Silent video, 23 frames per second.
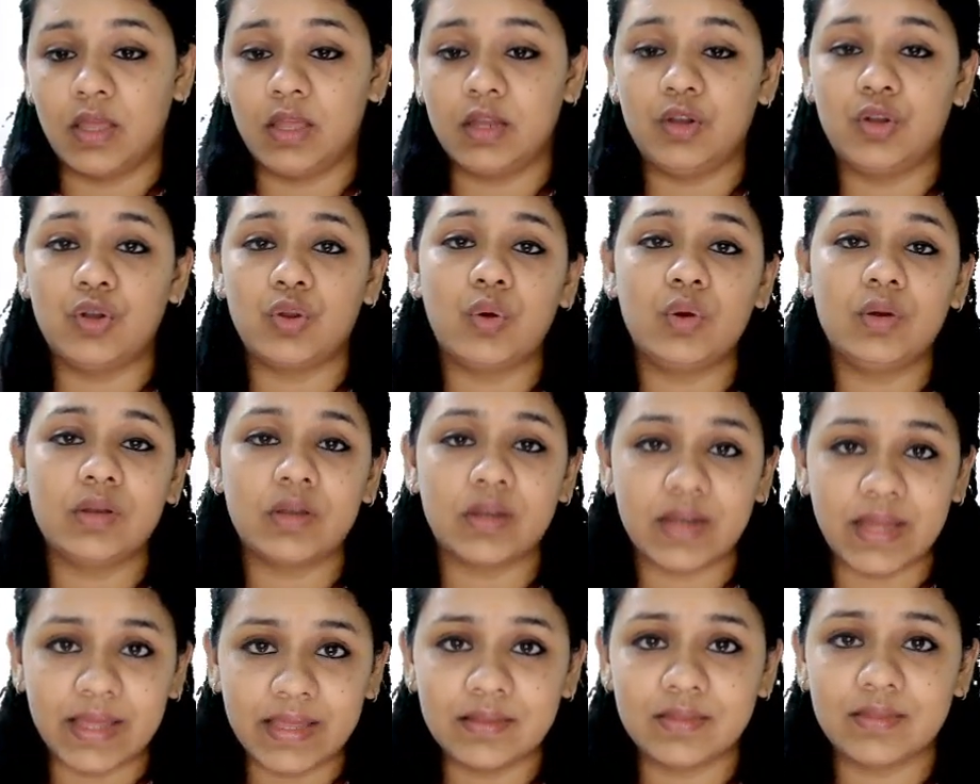Don't
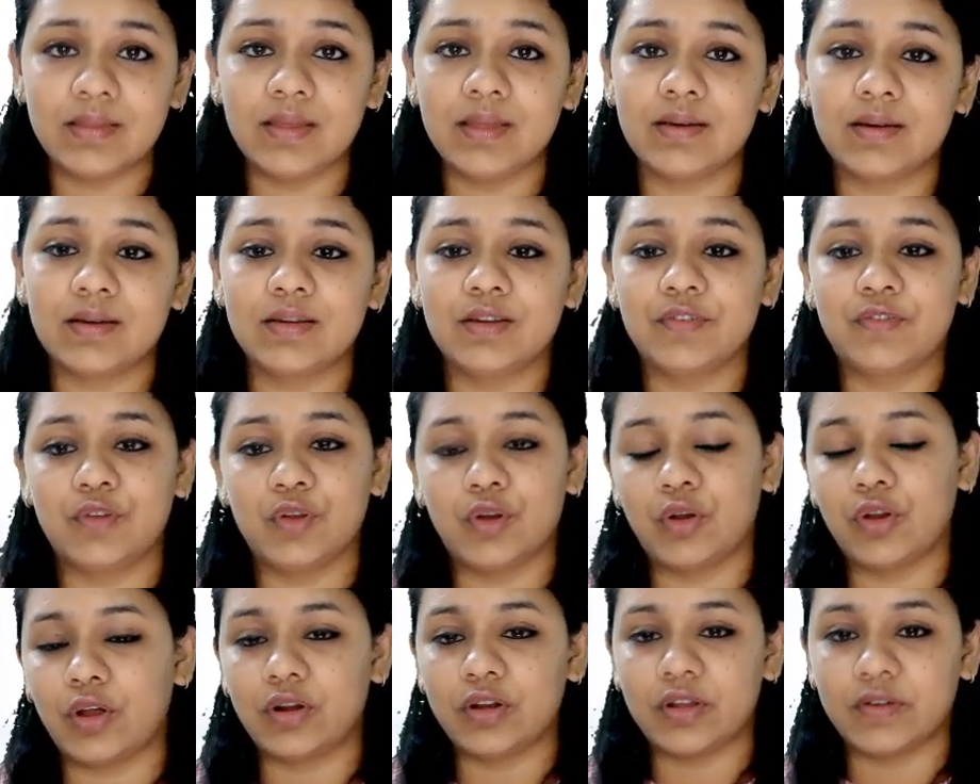write the year if you're
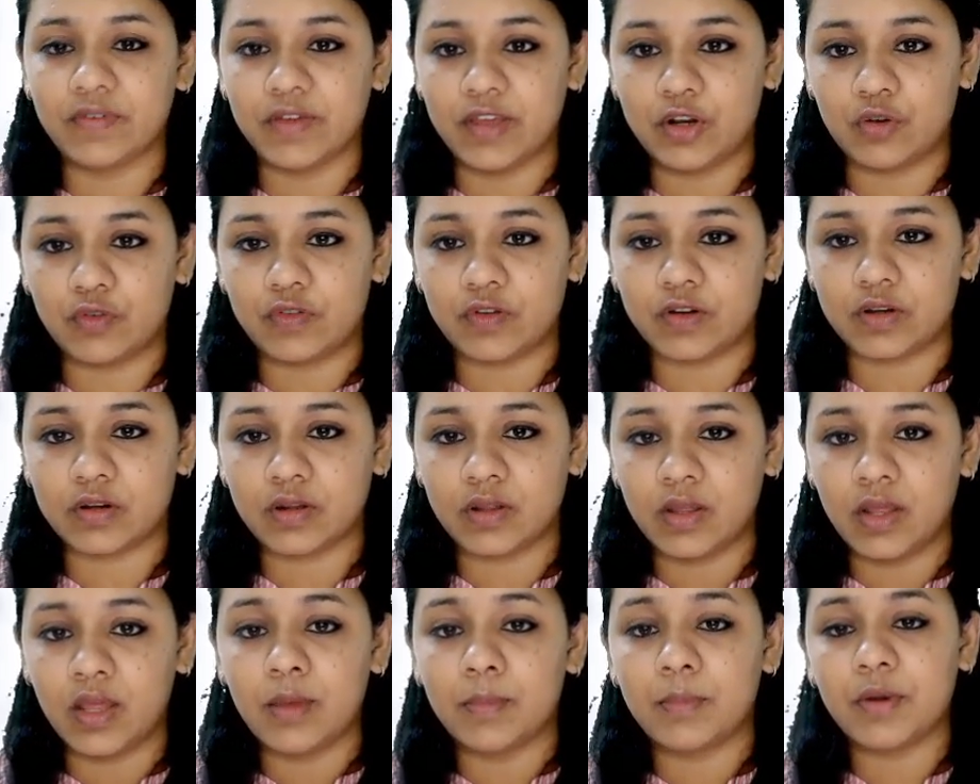not aware of it.
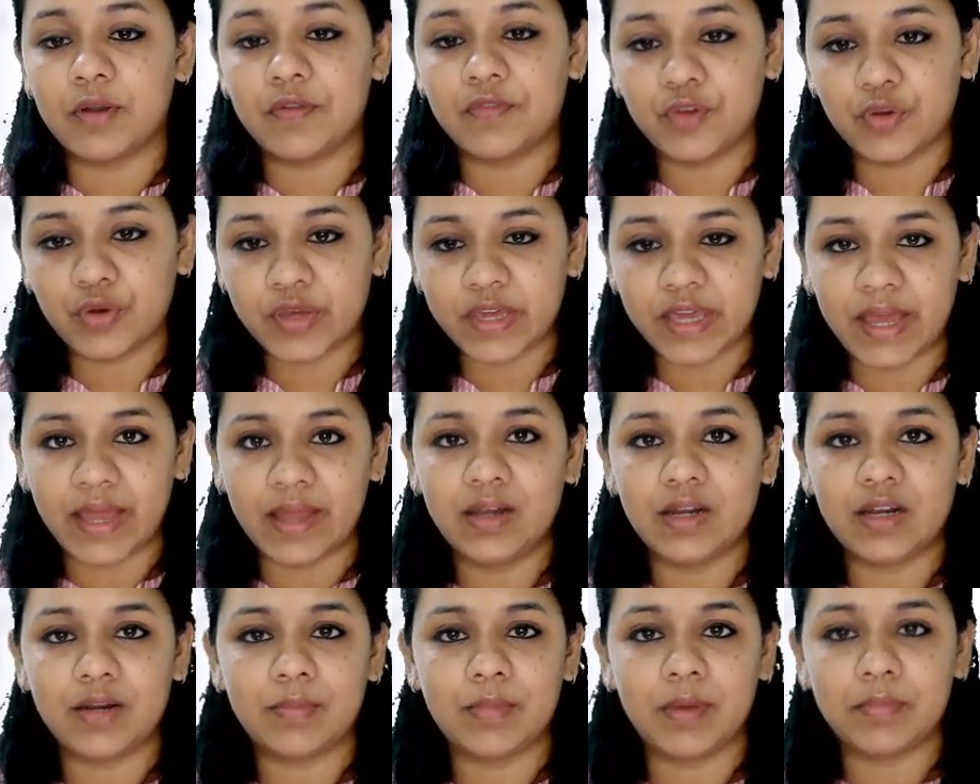But if you
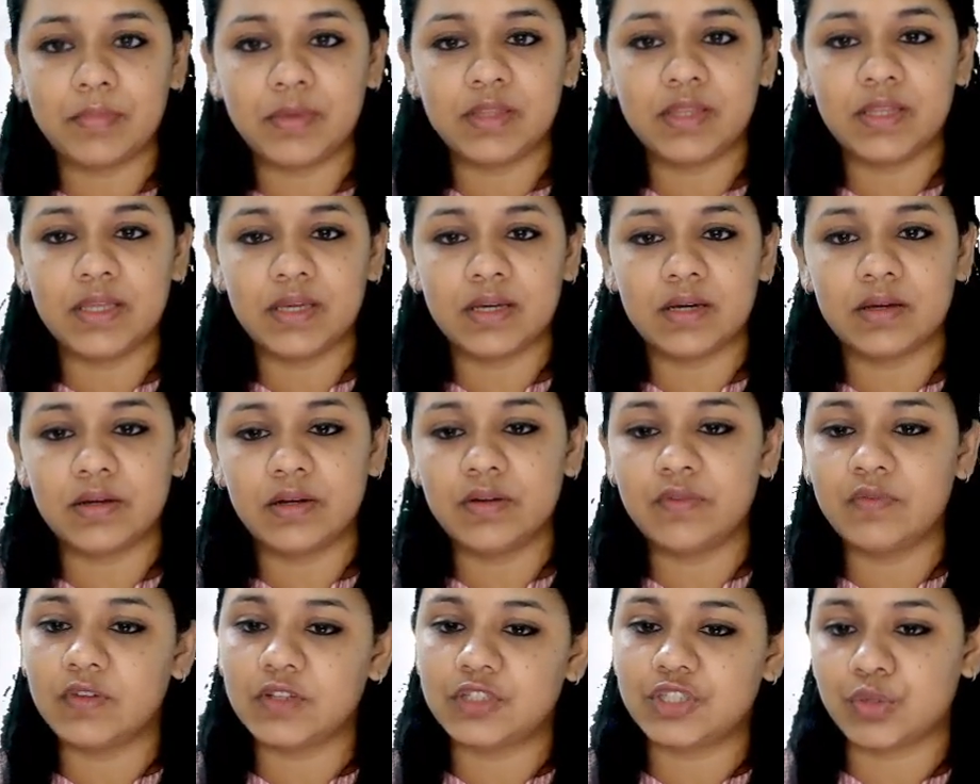can remember the year
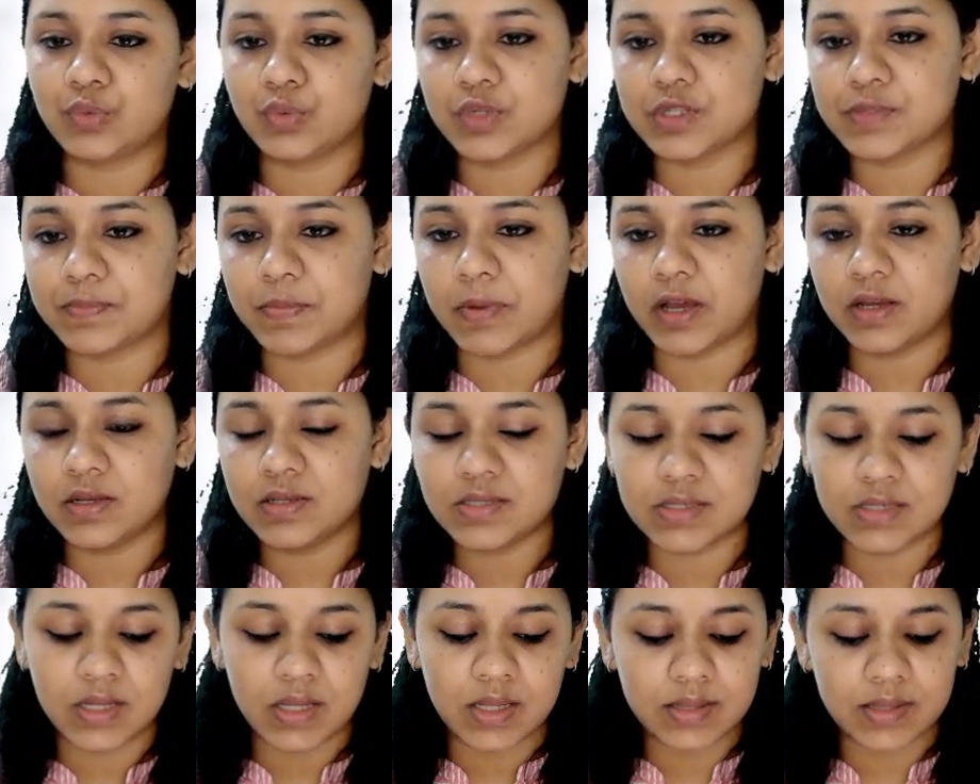in which it was
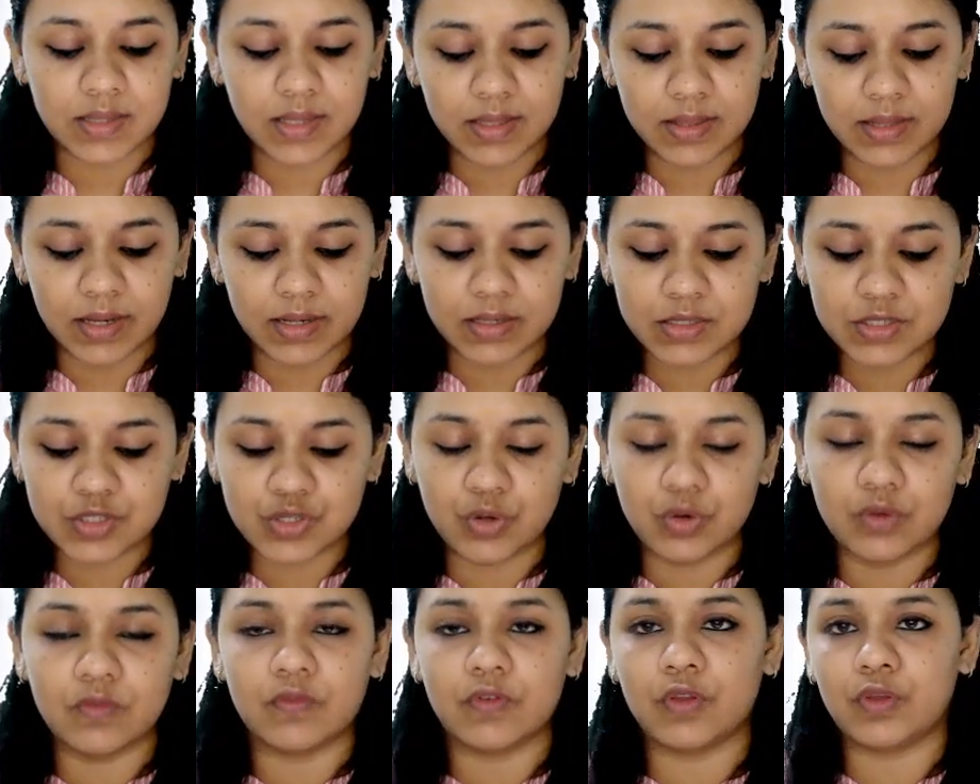passed, then that is
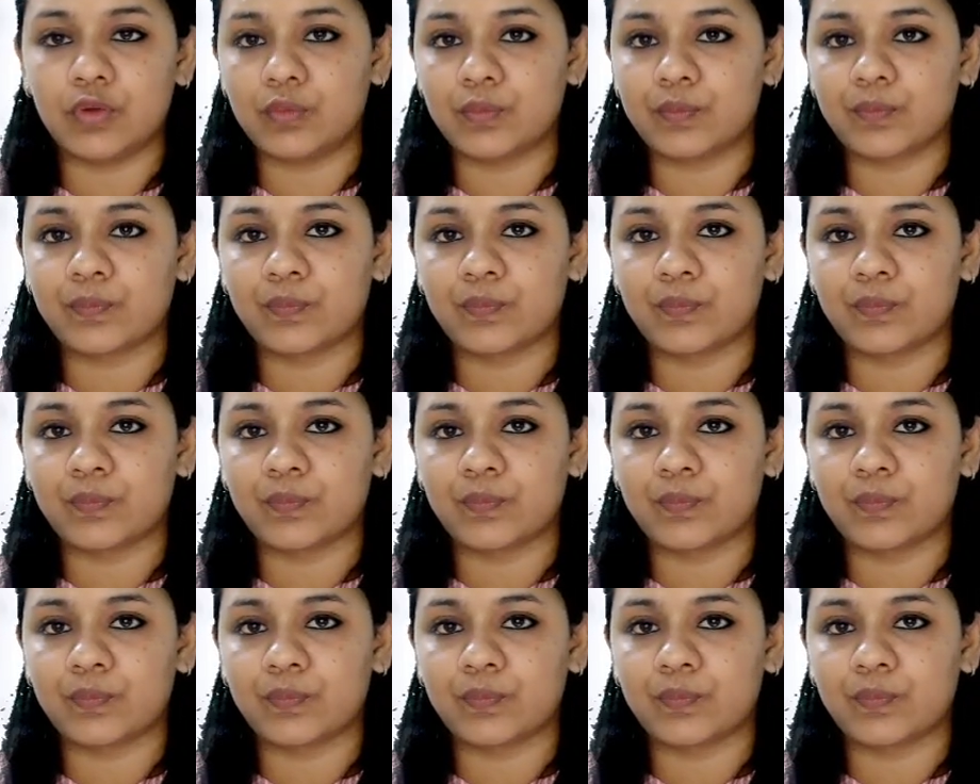good for you.